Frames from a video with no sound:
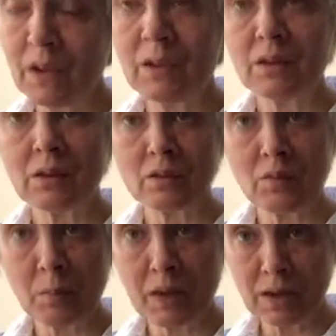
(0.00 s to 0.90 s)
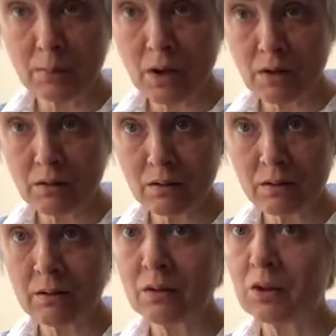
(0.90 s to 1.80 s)
There's a repeat mark,
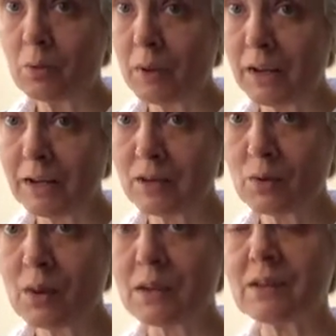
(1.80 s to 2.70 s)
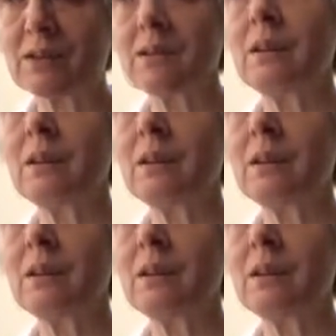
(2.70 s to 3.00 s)
you play it twice.